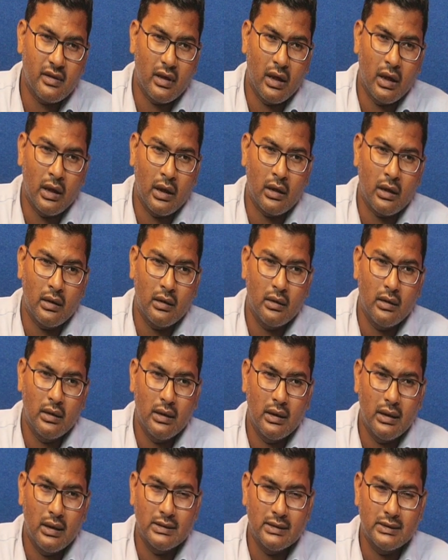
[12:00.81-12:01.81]
are
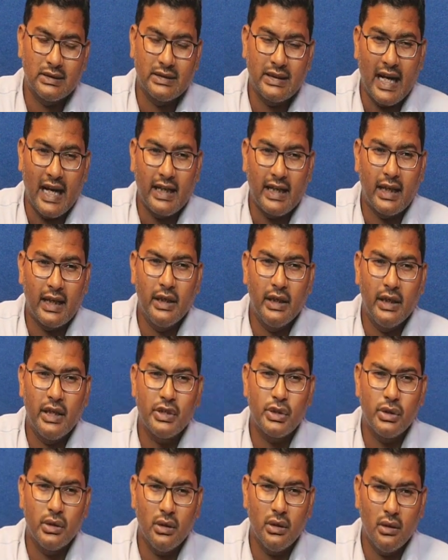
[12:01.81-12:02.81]
static in
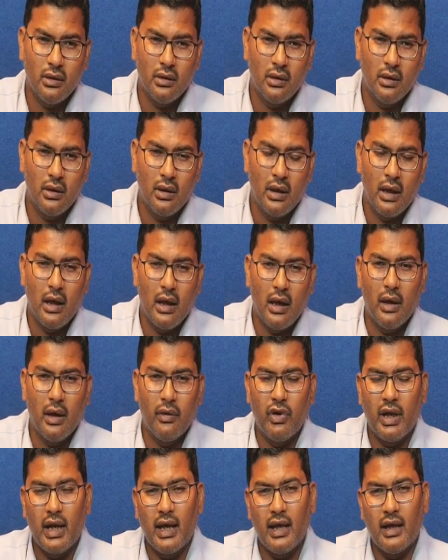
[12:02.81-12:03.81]
nature,
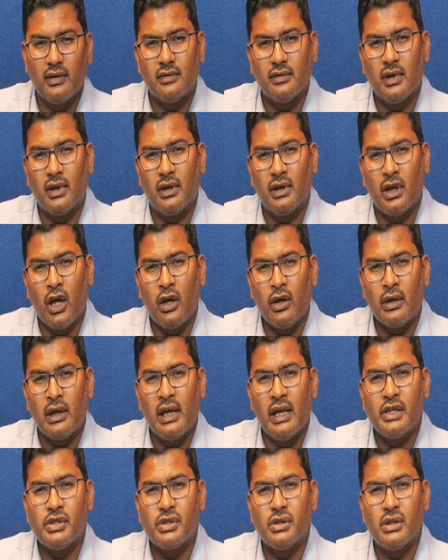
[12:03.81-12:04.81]
whereas
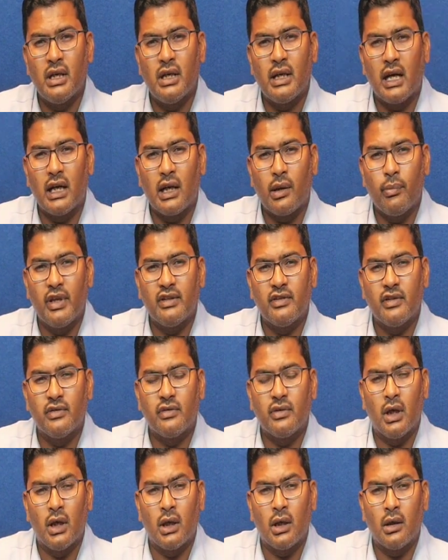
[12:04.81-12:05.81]
non-relational
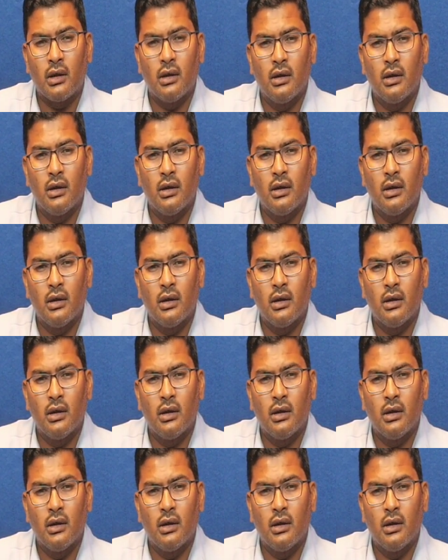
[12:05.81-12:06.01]
databases are